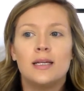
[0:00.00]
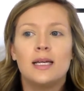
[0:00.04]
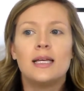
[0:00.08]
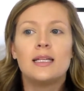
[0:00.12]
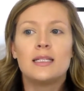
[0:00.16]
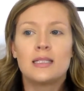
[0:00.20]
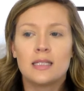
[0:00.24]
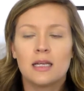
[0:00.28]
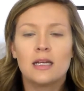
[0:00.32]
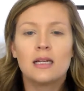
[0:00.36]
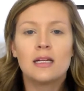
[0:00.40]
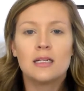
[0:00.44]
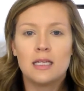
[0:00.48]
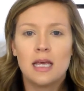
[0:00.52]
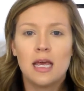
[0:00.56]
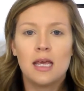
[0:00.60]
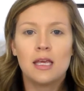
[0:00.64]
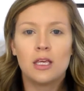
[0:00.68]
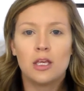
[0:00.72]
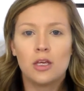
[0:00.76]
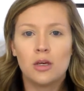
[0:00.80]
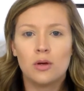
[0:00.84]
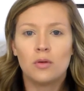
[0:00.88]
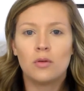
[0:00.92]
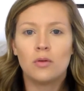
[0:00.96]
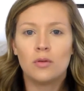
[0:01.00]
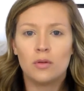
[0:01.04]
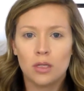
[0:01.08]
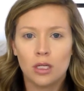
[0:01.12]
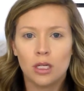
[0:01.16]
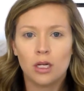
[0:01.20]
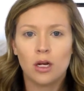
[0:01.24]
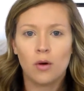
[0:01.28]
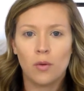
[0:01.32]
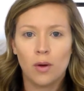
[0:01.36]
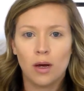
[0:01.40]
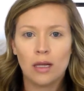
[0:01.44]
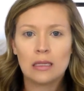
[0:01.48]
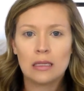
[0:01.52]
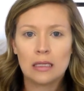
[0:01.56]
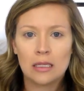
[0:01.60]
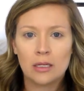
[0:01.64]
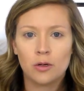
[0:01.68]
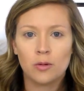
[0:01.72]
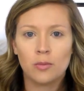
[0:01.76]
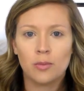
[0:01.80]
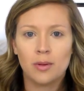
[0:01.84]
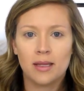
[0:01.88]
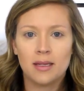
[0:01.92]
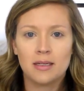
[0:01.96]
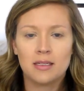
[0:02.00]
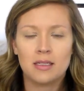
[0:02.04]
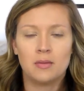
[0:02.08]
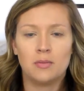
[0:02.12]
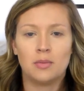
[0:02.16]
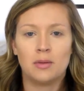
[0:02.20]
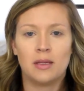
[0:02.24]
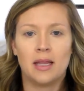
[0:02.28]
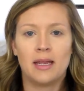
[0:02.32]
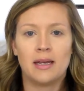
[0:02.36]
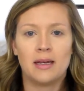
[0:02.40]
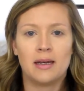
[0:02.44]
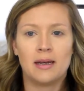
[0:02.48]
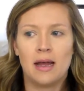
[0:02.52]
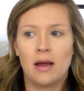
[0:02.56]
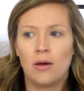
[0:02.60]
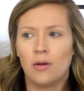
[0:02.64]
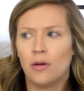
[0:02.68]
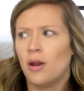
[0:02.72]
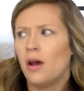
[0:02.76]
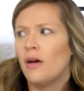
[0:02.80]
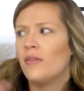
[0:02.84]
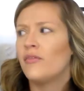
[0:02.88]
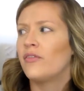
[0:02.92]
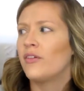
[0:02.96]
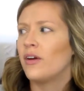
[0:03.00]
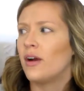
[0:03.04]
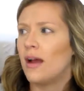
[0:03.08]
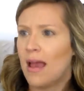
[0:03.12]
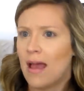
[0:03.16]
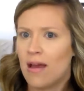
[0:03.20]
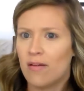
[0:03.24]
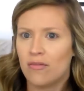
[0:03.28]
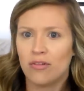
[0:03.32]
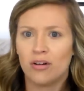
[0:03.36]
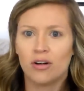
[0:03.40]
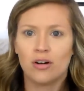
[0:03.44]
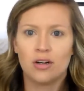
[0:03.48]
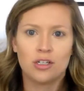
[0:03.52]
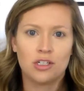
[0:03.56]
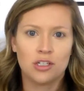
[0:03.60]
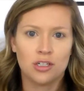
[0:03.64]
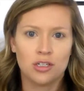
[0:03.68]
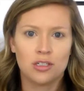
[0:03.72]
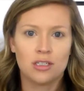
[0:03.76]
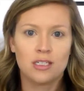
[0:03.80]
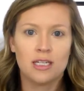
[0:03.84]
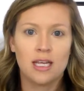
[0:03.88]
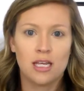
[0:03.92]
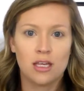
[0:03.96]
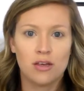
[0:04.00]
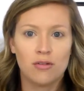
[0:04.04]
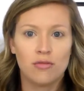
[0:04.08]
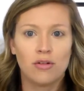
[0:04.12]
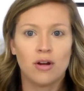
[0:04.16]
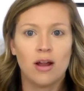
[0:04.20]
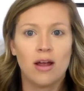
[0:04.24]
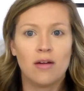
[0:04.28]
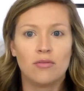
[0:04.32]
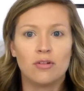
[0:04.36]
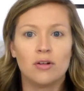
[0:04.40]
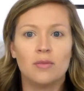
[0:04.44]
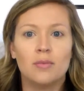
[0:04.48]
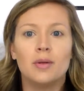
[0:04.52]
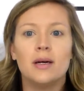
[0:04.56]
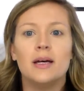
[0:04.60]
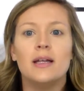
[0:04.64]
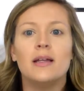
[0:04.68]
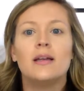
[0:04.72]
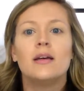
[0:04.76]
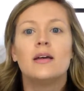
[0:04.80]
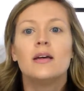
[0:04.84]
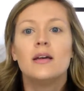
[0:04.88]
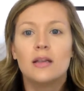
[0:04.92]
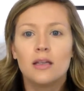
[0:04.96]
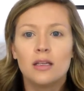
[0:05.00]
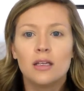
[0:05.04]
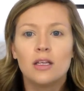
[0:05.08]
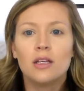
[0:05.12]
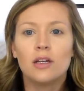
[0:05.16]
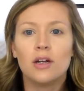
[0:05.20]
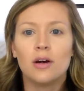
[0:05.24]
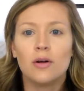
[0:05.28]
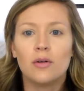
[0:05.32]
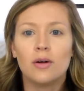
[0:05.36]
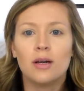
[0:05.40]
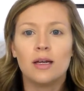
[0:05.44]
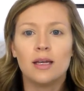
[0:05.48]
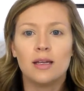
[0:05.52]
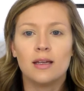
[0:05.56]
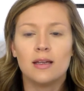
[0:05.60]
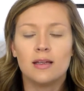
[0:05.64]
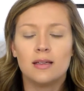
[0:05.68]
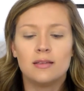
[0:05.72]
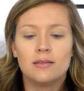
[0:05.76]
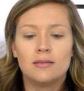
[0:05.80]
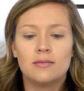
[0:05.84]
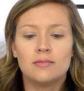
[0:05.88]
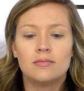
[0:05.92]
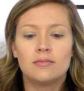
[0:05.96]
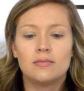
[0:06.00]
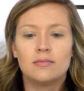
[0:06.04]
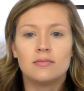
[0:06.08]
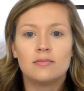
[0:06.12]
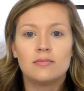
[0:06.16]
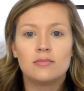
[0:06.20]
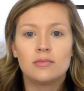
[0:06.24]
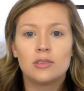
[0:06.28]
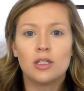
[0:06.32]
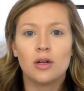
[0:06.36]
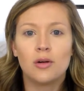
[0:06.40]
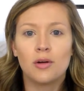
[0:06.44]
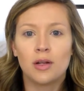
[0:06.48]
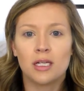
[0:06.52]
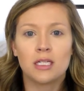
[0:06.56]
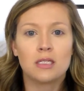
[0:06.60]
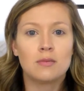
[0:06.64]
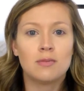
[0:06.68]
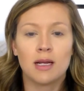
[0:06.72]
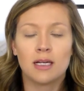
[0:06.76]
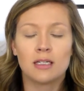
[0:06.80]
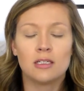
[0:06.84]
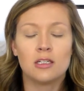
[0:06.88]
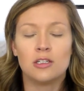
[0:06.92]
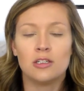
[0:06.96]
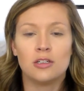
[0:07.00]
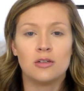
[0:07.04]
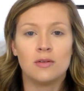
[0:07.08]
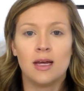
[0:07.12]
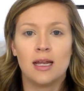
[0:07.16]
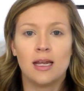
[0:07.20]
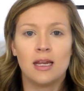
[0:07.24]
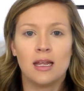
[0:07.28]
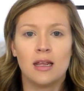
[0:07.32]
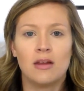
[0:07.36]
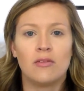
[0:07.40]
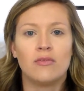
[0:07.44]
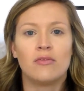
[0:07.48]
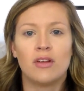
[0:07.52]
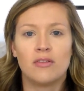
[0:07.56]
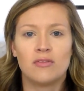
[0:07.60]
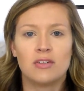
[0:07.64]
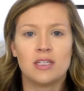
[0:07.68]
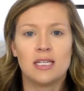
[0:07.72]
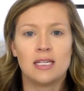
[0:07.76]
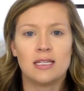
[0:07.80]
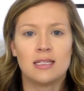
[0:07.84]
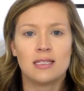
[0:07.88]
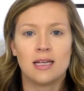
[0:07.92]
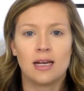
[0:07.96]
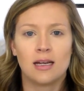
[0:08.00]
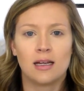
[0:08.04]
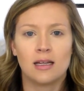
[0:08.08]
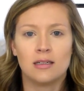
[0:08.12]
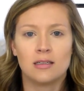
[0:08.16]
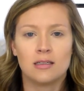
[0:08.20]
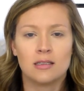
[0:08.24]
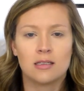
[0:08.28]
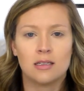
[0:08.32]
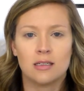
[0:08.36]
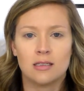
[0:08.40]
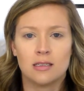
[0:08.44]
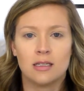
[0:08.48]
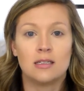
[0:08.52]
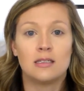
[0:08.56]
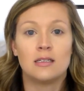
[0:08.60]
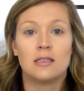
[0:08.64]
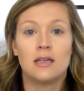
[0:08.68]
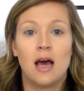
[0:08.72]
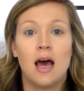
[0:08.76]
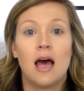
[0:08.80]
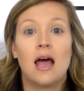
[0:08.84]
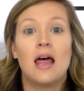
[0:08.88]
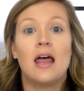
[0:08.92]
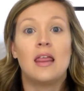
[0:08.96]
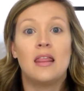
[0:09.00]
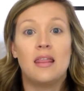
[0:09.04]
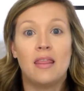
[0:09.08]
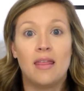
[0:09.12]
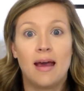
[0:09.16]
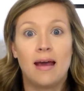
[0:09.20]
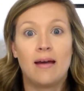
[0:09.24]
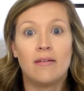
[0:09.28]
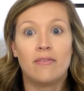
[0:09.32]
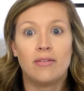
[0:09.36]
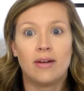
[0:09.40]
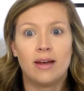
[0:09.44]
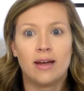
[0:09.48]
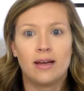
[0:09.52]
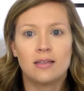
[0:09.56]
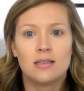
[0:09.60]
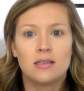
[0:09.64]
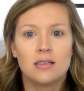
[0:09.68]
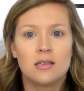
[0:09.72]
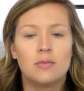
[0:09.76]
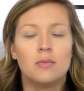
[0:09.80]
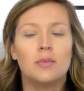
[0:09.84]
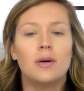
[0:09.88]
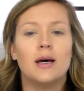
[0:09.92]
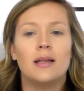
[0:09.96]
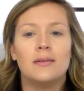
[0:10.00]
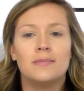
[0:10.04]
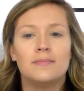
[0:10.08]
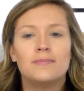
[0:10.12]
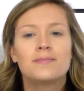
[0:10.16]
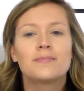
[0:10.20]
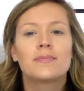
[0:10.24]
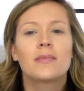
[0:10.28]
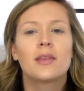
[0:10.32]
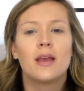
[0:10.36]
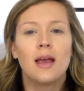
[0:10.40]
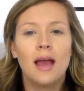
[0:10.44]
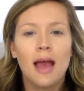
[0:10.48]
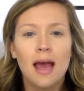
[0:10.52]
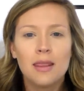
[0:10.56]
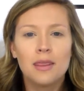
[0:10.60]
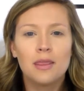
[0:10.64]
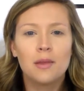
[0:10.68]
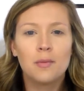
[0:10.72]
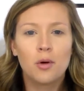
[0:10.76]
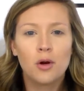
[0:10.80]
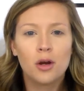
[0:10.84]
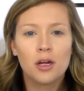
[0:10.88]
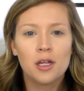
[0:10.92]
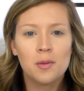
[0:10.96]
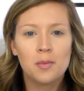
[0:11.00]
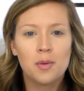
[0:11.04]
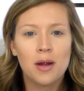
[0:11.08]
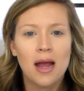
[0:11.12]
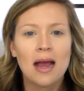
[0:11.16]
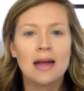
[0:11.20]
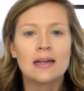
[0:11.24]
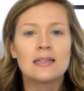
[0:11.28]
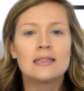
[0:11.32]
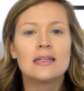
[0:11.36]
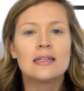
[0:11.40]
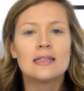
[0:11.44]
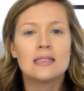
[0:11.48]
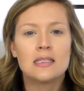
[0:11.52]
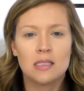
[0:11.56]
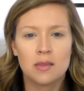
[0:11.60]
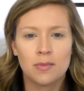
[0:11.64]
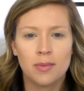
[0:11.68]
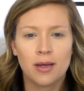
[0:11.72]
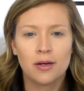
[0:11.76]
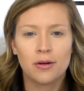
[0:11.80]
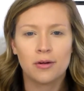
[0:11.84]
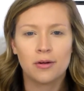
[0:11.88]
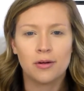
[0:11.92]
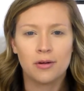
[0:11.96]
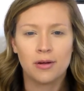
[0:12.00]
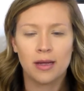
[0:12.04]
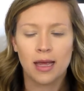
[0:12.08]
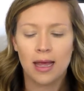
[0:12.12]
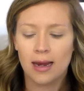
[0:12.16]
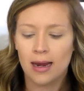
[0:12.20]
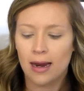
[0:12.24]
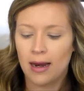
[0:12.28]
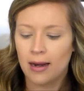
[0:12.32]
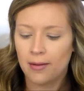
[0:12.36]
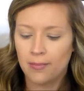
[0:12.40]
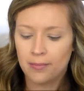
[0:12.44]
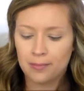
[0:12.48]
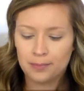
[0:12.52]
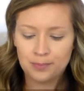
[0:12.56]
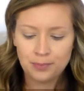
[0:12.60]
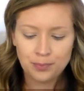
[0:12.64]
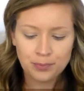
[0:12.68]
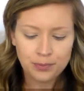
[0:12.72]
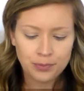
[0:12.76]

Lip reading: it's gonna take you, you know, a little bit to blend it out. Not forever, it shouldn't take you forever, but you know, don't expect to do it in 15 seconds because it's not that fast. But the more you practice, the better you'll get at it.